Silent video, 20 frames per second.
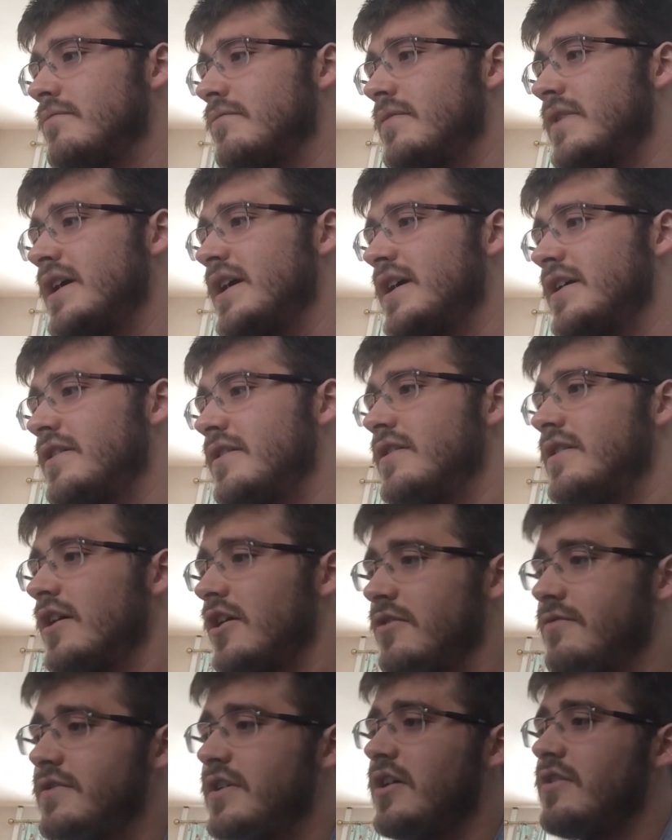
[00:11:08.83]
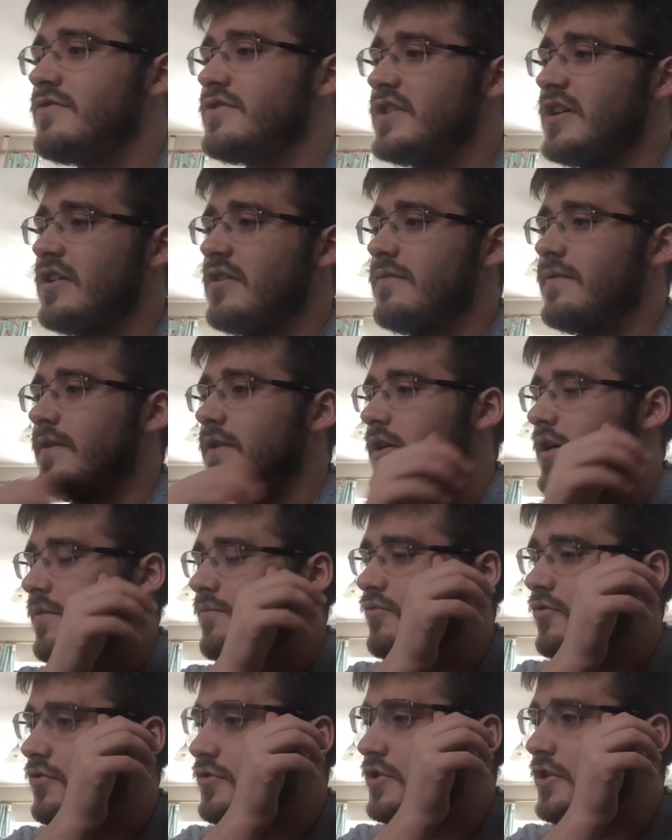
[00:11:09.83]
Here, obviously,
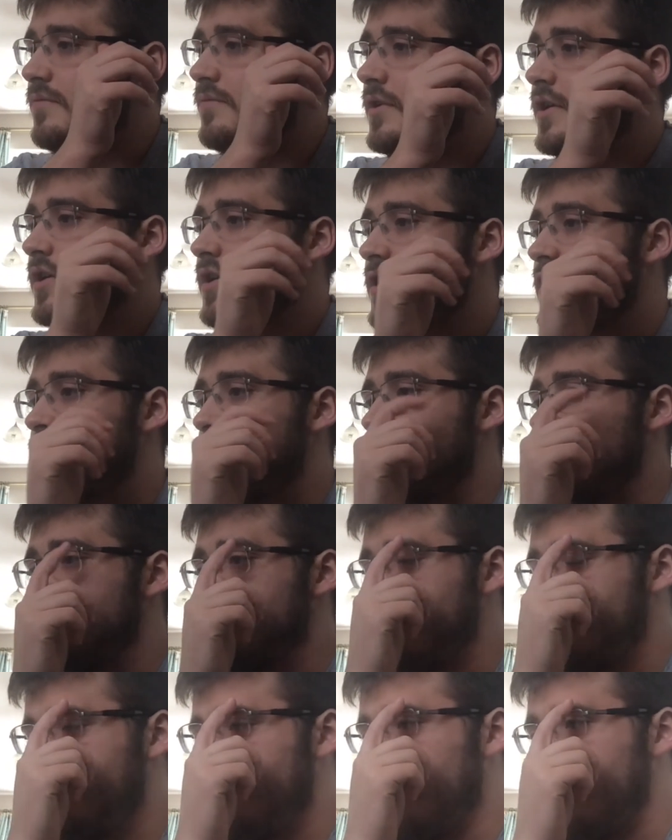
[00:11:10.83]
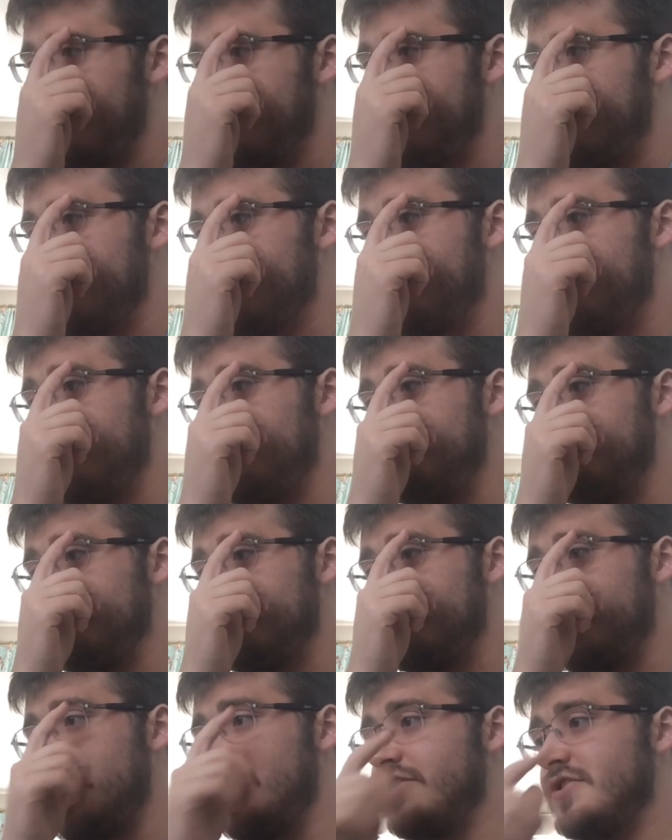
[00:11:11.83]
I've brought up triple
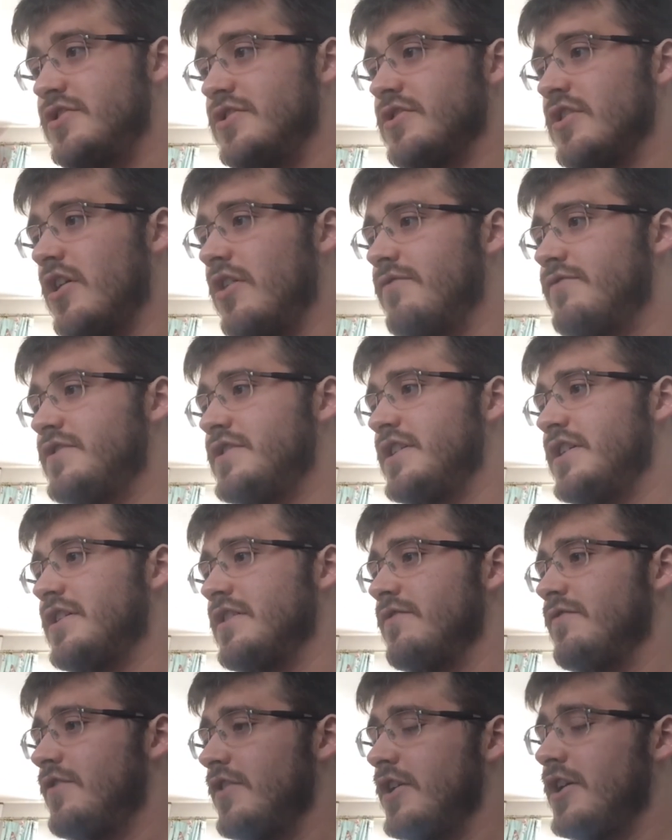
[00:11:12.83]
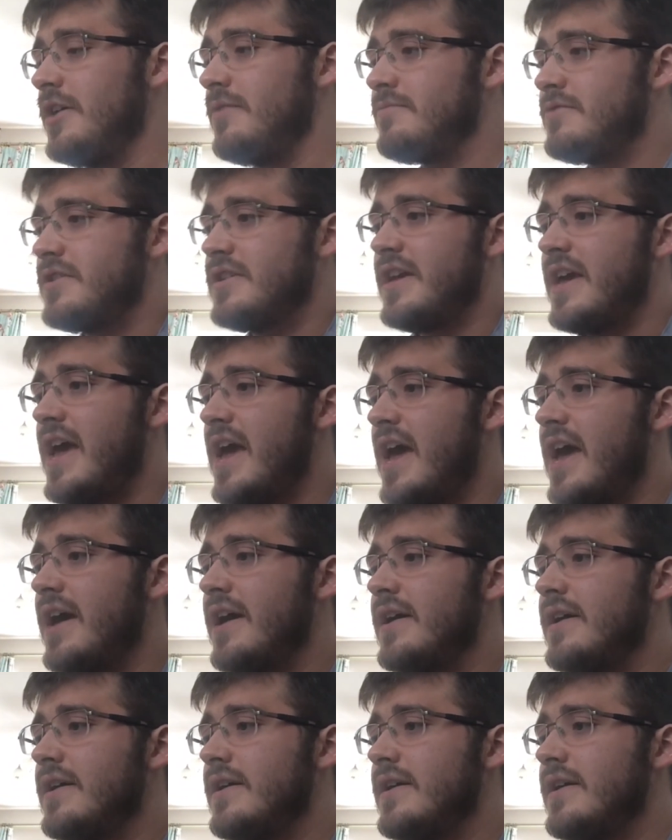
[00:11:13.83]
changes, obviously confirmed. Yeah.